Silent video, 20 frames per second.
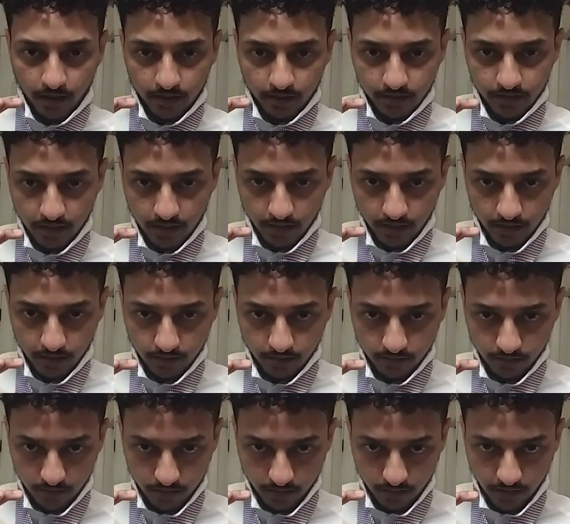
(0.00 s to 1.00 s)
and take
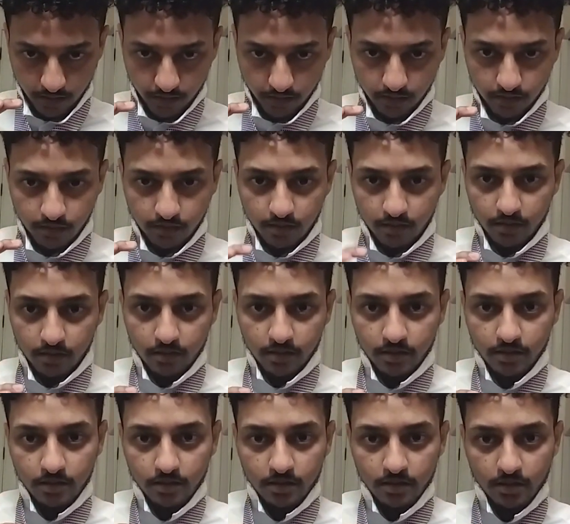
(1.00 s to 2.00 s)
it like
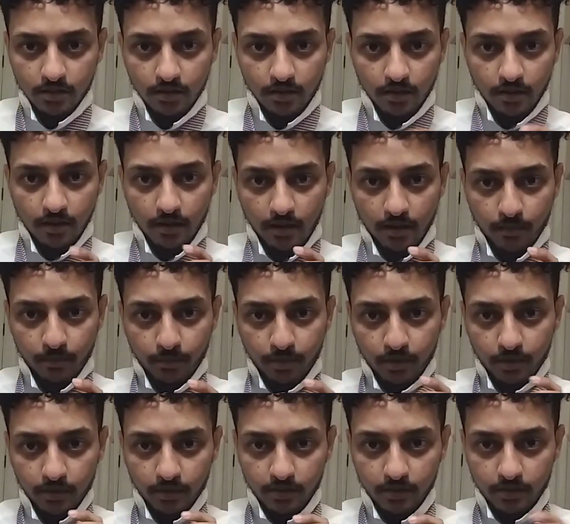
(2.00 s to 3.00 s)
this and
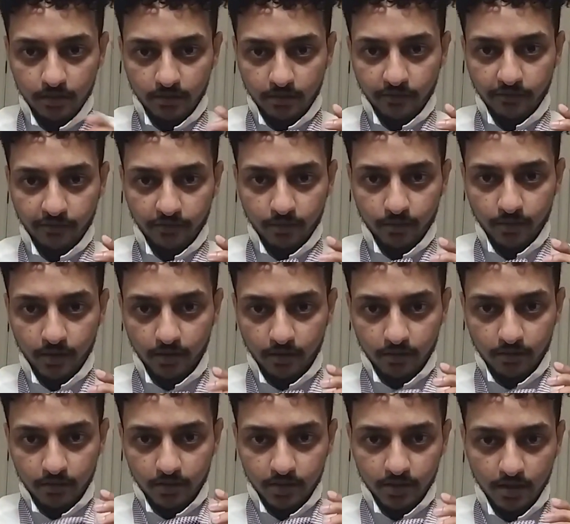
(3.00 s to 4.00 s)
pull it from the
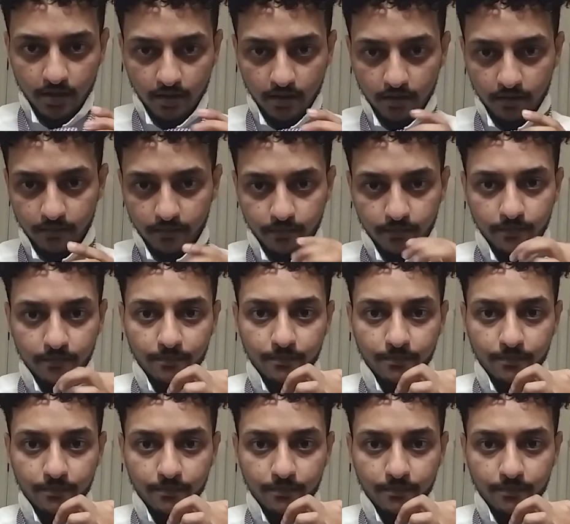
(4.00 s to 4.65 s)
other side.